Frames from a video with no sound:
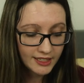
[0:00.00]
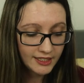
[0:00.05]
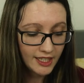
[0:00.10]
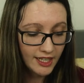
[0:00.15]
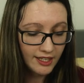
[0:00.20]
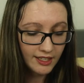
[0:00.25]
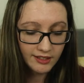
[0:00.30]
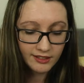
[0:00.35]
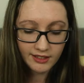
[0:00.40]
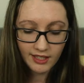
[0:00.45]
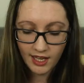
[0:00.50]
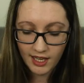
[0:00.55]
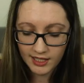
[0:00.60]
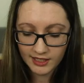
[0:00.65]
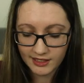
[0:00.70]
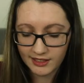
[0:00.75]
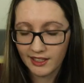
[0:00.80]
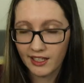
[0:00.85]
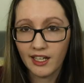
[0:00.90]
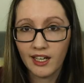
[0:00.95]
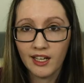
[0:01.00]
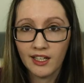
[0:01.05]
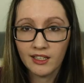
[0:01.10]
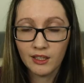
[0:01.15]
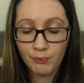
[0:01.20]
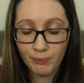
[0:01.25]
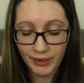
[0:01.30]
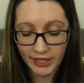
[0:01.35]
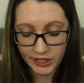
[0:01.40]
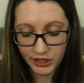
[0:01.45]
than it does in
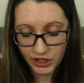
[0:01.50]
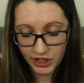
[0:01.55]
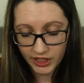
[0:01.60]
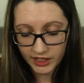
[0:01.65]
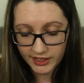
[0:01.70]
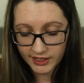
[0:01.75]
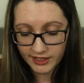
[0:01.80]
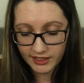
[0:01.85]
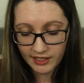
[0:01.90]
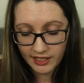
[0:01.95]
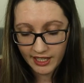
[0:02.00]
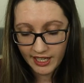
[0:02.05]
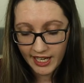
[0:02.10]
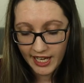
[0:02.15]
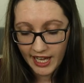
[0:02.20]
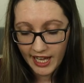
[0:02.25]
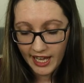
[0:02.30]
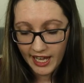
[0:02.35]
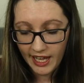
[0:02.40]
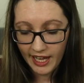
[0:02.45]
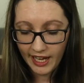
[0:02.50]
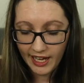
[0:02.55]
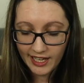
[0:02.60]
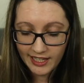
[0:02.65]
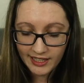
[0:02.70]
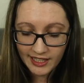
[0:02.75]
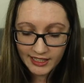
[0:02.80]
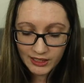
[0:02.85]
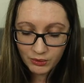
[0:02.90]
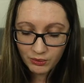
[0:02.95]
the pictures.
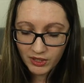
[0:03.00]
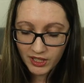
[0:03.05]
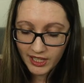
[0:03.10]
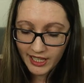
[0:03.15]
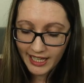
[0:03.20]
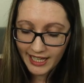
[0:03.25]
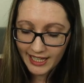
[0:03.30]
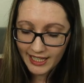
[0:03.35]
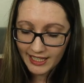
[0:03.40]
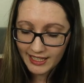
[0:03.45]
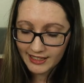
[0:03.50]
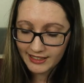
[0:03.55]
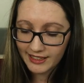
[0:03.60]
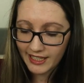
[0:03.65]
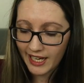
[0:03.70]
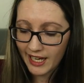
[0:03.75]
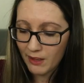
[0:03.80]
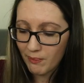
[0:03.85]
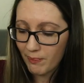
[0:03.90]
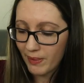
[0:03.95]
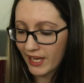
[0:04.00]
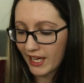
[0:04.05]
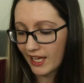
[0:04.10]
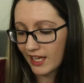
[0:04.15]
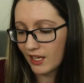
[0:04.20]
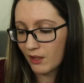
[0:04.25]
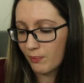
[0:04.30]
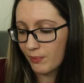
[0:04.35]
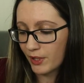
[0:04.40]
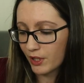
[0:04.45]
And this one is a
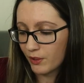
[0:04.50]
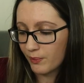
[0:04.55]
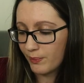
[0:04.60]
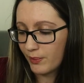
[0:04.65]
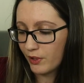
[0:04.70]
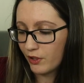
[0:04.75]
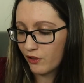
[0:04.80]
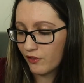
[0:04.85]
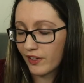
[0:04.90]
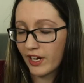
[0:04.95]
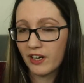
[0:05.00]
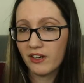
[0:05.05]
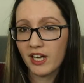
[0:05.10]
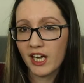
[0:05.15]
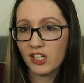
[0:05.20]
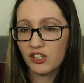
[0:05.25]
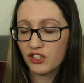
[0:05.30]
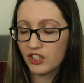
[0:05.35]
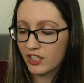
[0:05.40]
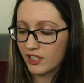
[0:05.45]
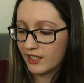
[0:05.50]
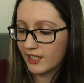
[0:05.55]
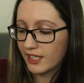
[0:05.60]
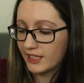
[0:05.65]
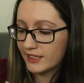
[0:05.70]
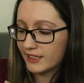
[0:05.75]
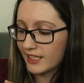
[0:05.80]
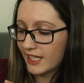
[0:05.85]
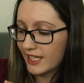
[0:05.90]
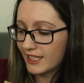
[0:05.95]
pink purple variation
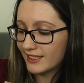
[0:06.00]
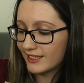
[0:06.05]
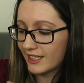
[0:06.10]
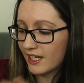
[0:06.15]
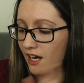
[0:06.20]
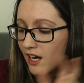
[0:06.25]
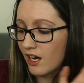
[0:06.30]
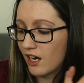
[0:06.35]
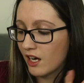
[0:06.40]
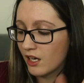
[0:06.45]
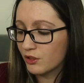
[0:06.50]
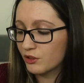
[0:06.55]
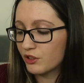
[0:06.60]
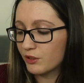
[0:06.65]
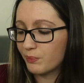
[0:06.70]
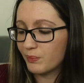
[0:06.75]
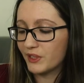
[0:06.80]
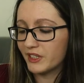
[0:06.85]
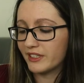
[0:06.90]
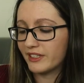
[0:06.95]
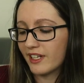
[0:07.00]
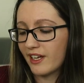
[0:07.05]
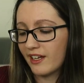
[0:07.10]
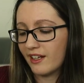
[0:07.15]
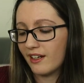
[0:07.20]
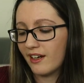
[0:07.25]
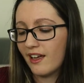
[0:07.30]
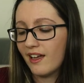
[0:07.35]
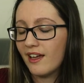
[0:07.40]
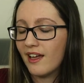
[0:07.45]
that says
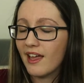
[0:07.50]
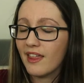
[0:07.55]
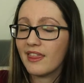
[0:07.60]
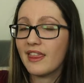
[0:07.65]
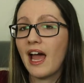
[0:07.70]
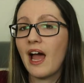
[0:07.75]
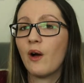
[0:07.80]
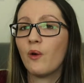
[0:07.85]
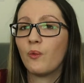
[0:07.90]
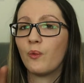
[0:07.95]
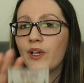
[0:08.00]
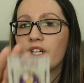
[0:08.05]
100% that